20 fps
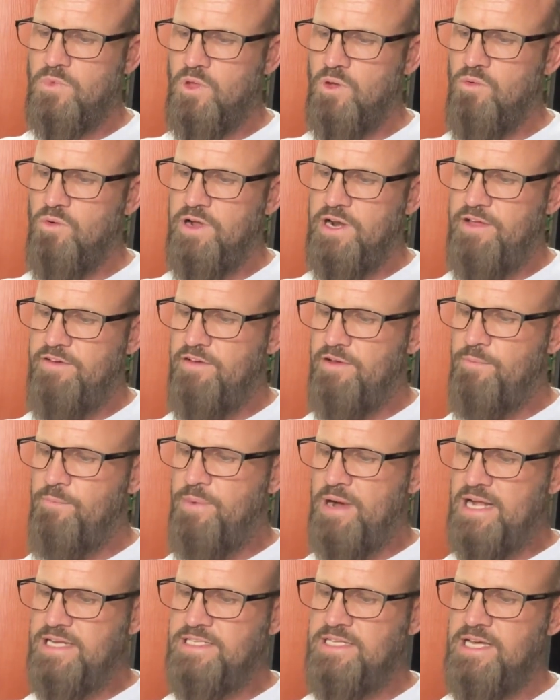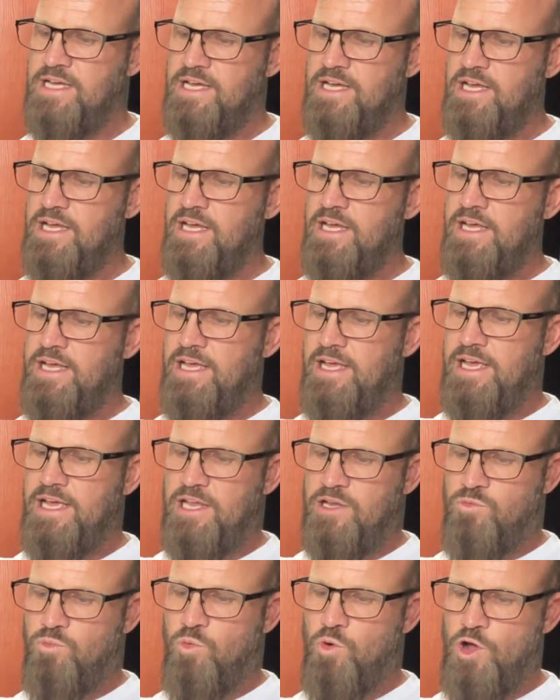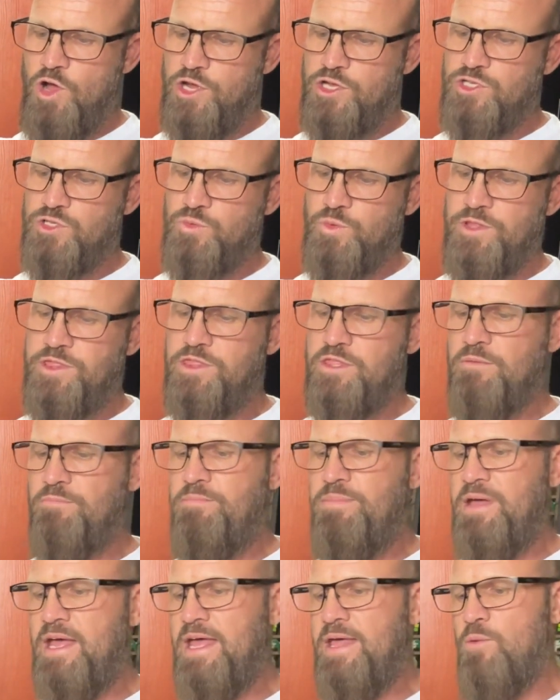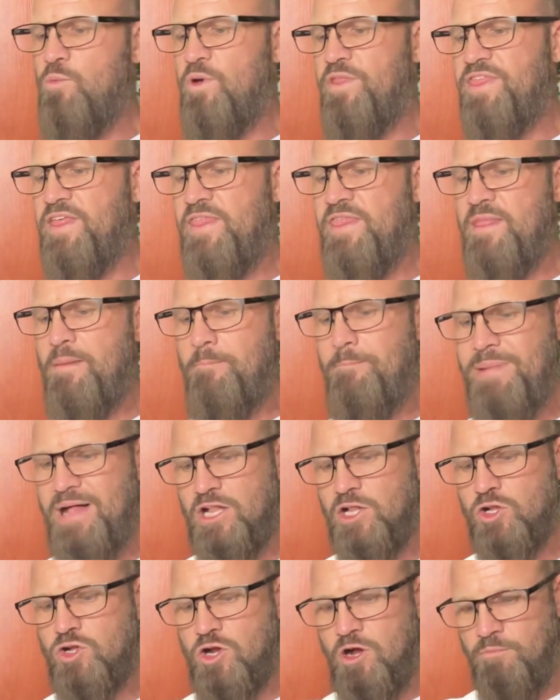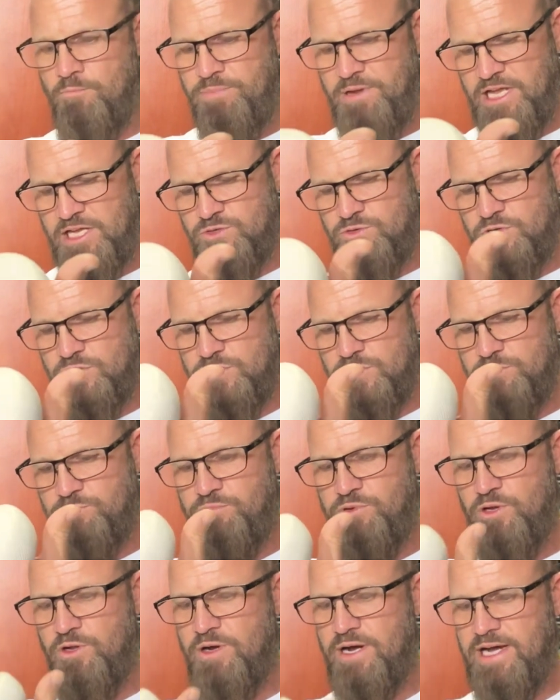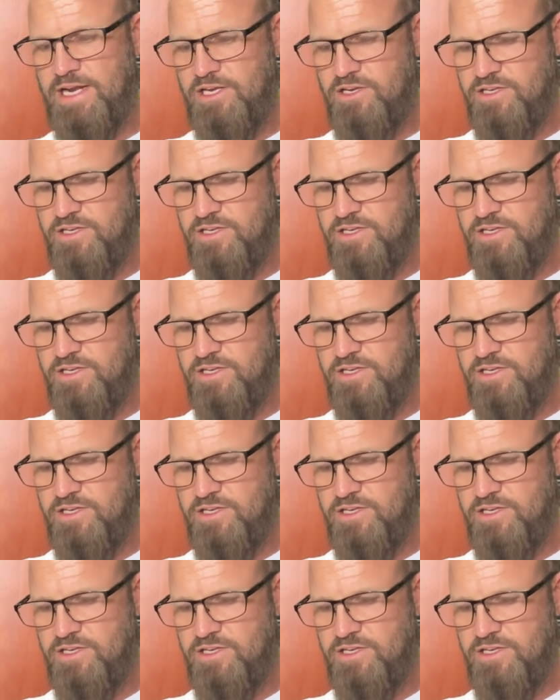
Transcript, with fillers: whatever. But it works with the uh, within the bell complex, which is blue-eyed